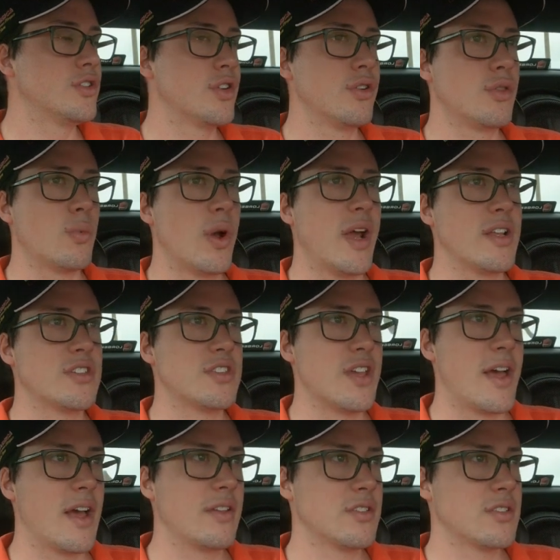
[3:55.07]
2, the way it
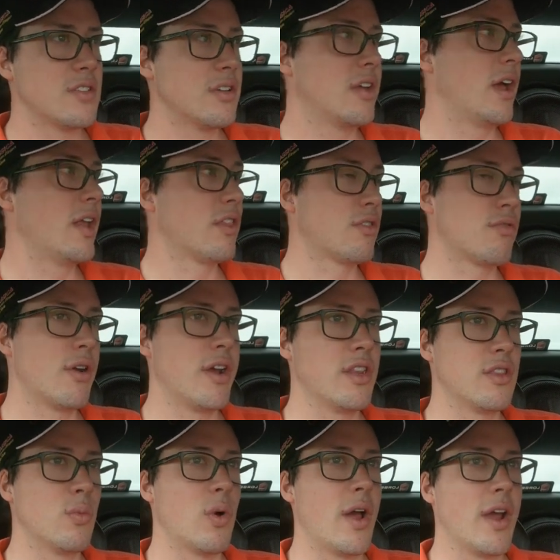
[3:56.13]
sounds, and
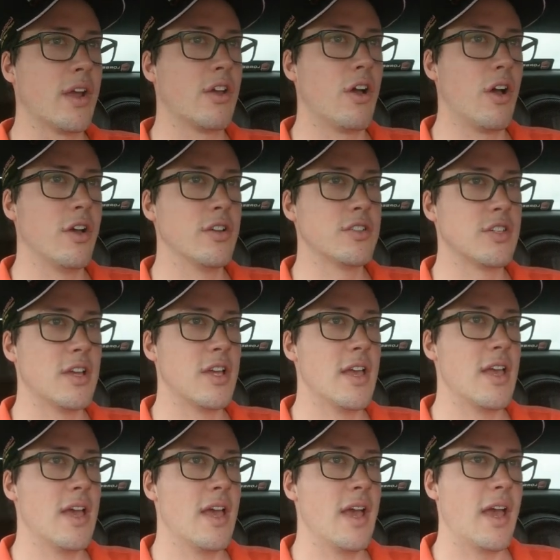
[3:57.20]
3, the way it goes.
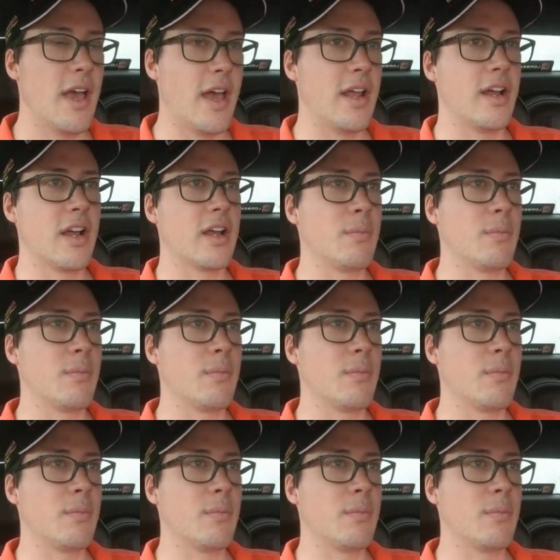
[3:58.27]
And